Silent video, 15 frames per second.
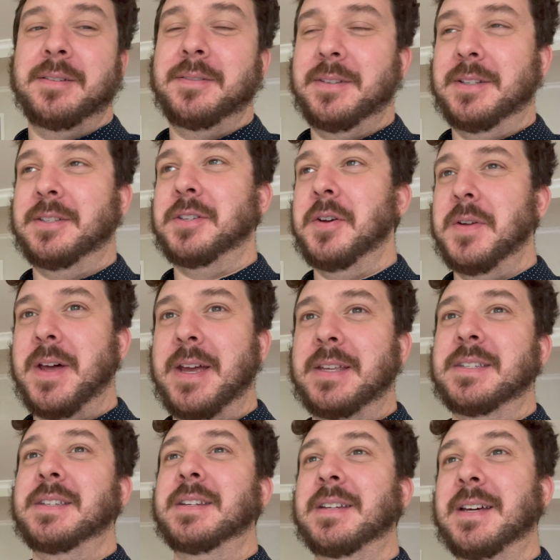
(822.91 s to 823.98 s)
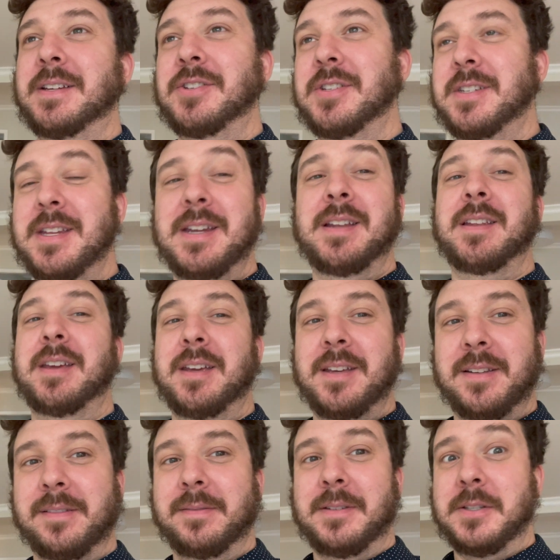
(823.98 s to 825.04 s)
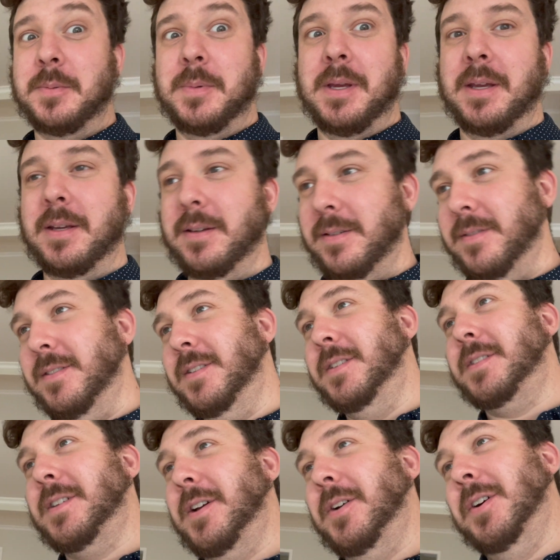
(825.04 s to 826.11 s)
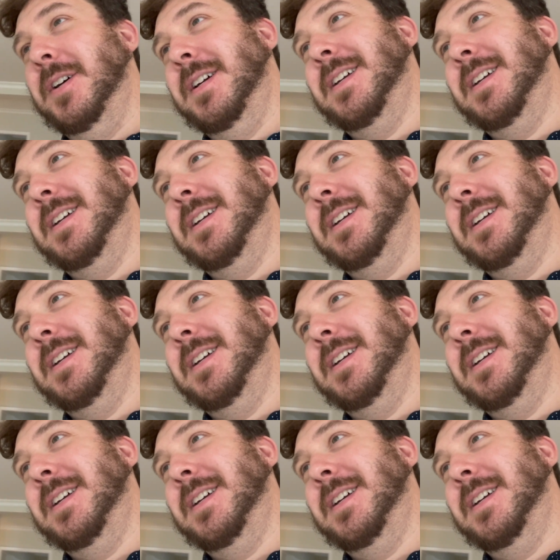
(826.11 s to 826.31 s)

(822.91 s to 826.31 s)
so nice, and I just did it like this week. So